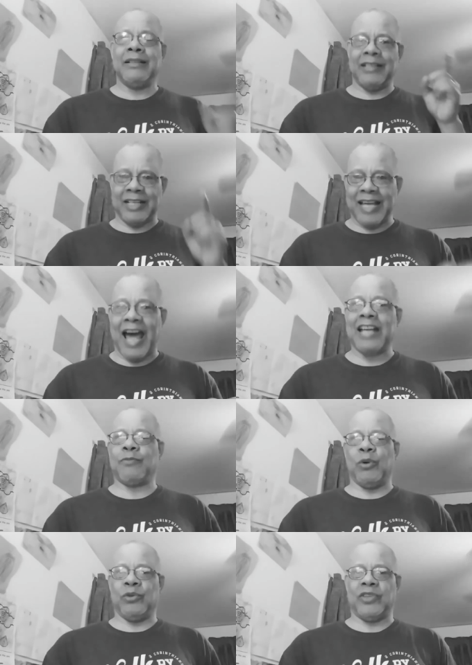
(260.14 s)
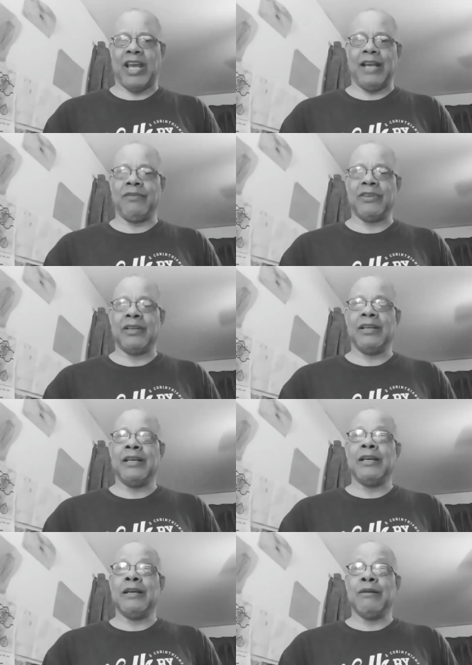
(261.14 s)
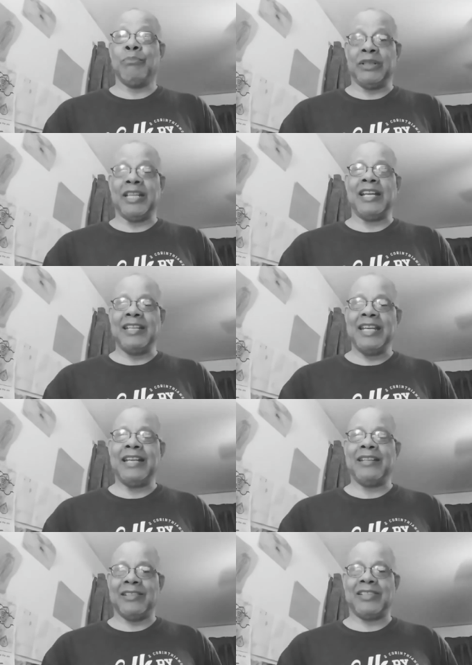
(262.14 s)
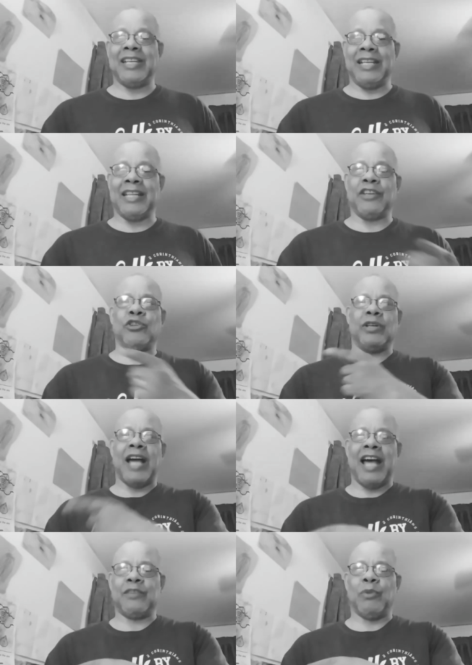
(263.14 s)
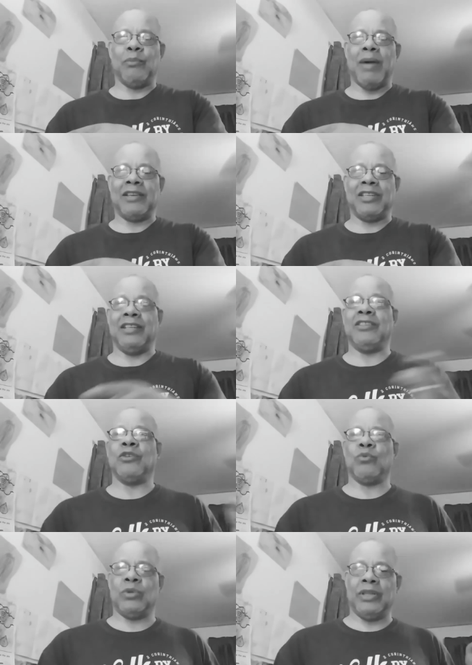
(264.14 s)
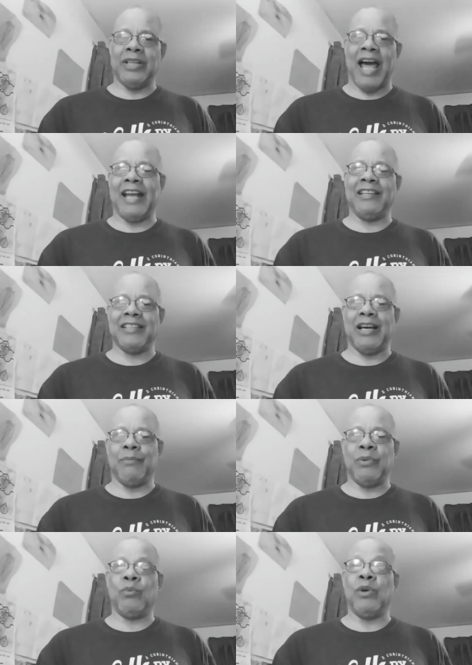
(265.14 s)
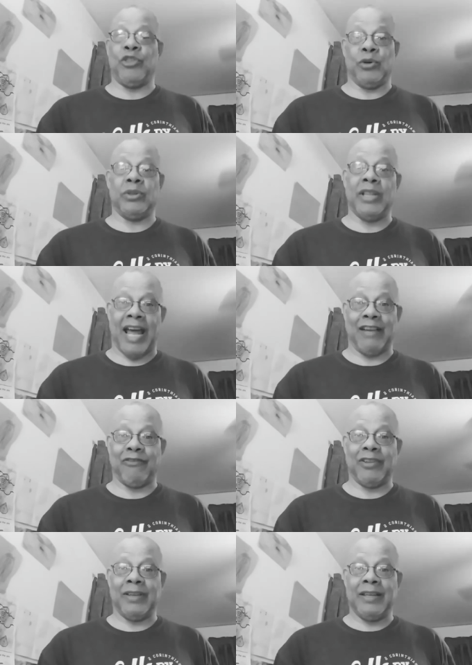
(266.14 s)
The gospel saves. But they need to see that your gospel message lines up with your life.